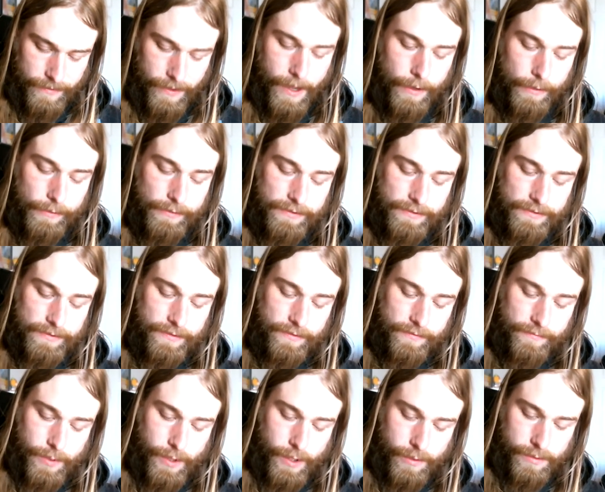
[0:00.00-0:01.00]
thousands
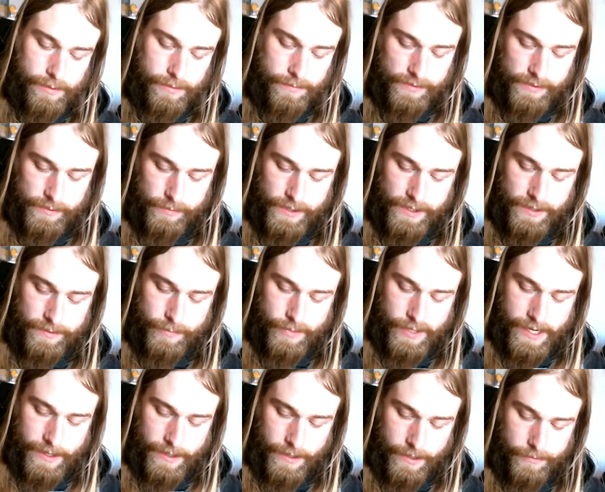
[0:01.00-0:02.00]
of poems written by